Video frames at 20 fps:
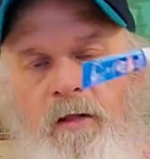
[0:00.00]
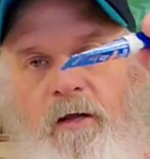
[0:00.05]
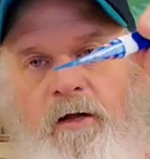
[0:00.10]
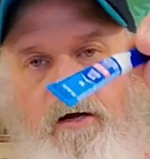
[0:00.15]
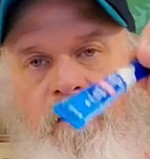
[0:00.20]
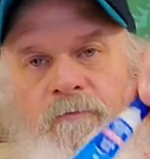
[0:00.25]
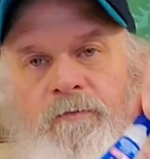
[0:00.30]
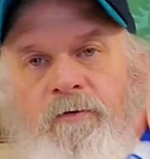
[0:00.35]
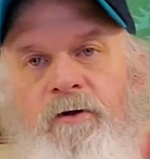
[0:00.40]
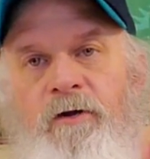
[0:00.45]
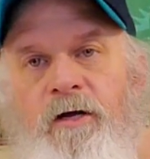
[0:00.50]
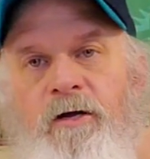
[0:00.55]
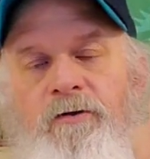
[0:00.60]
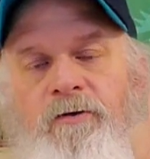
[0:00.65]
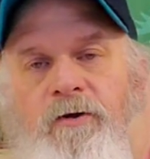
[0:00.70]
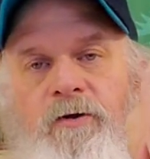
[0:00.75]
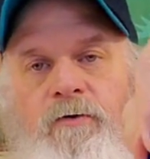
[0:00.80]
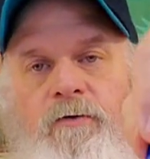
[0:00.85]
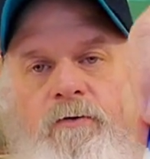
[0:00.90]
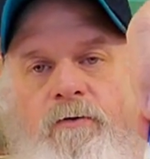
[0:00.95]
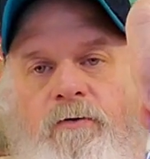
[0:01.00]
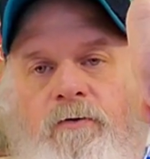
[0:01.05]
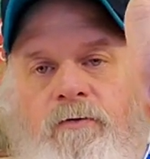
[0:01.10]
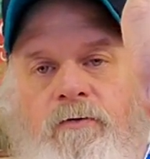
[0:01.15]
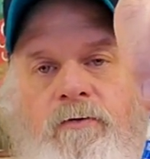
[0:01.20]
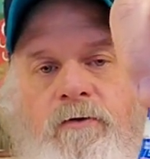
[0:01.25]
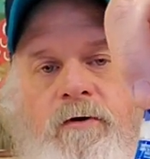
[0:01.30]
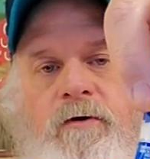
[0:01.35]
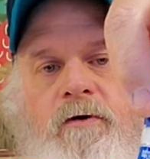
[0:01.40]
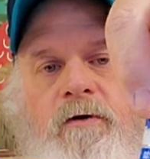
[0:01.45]
If you need to,
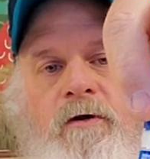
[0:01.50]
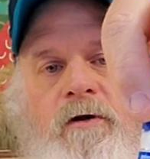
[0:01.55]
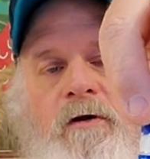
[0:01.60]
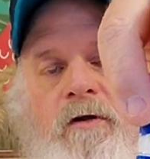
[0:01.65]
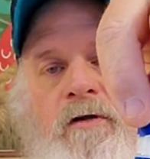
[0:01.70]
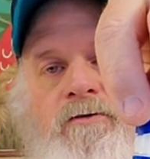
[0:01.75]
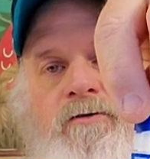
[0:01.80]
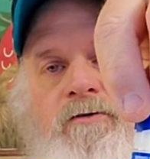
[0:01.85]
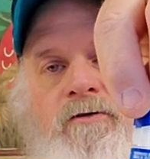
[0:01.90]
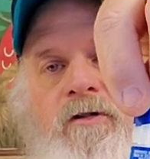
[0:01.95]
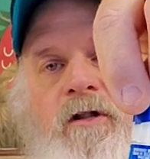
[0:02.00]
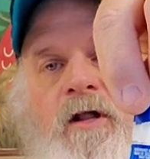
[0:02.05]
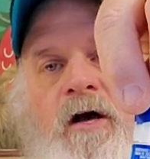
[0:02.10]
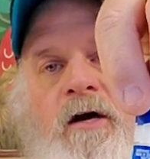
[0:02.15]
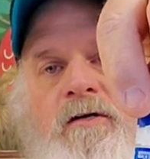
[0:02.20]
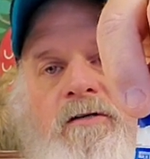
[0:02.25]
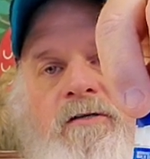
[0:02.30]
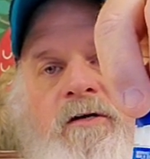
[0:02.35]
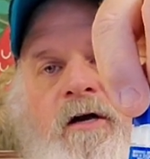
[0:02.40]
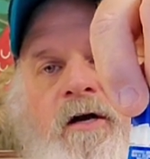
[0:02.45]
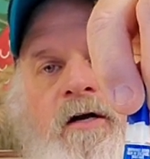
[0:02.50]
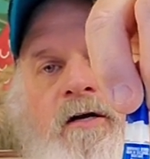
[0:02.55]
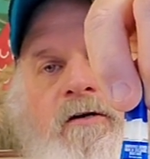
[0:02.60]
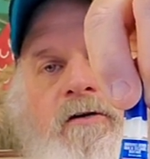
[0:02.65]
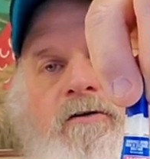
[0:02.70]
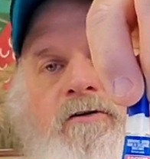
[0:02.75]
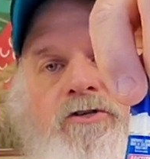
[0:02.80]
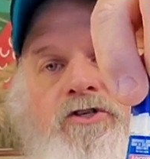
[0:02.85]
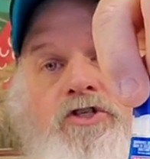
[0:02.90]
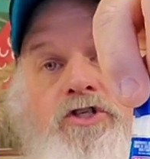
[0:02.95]
this is Loctite
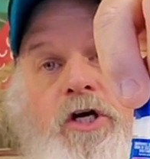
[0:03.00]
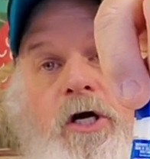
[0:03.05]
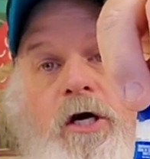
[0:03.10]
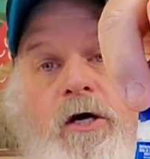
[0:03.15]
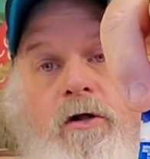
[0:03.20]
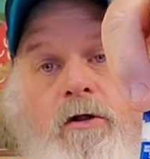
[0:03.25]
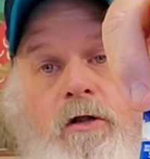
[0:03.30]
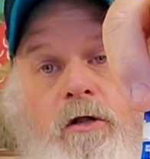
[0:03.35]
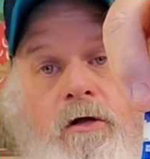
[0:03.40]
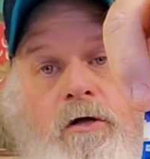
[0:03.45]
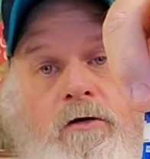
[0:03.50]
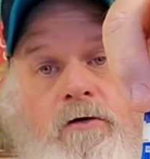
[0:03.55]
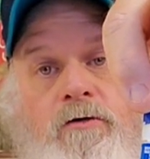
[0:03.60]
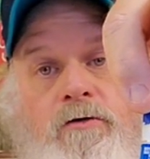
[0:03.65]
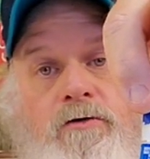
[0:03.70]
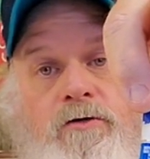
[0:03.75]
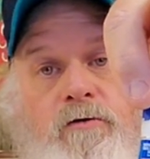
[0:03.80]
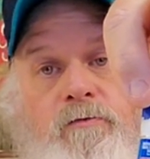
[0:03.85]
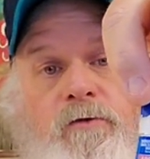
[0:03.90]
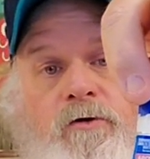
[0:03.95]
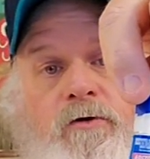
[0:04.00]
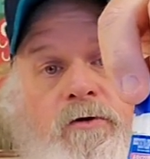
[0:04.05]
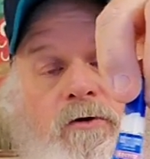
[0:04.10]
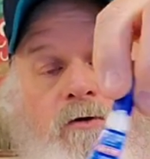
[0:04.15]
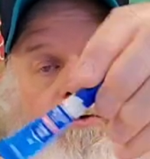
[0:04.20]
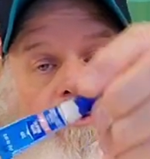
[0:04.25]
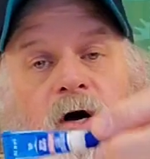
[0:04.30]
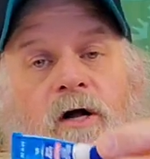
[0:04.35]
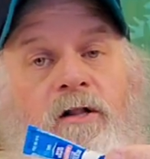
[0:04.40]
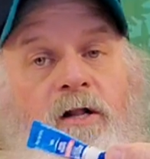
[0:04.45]
gel super
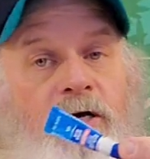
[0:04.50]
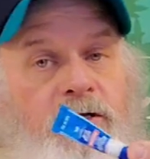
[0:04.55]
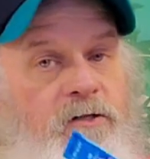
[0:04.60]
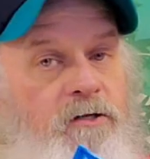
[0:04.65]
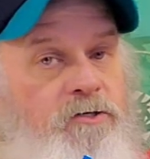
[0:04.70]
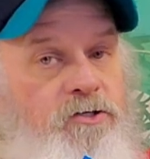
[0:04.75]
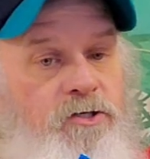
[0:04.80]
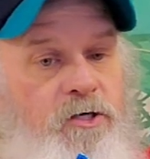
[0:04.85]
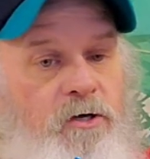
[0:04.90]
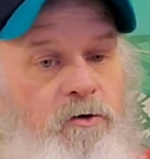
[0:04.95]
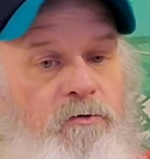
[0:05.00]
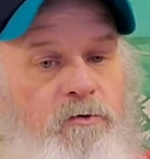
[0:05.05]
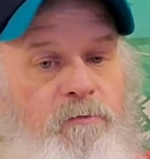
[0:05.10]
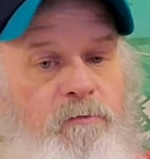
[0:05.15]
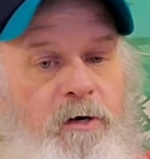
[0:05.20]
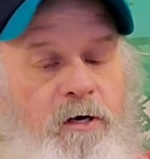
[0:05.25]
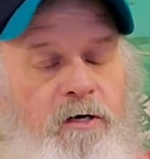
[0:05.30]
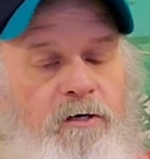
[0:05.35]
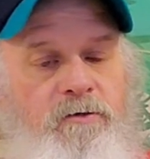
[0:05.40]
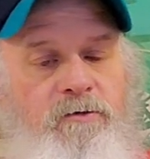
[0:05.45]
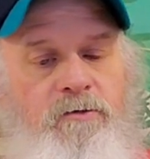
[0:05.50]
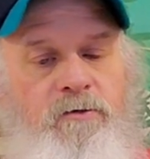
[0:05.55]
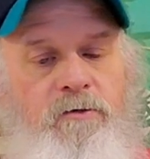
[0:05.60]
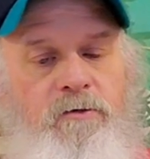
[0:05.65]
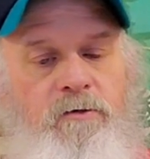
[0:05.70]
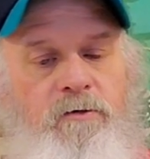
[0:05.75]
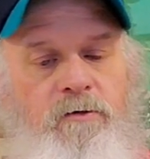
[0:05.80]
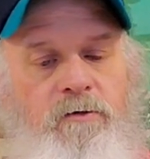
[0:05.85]
glue. I like the gel the best.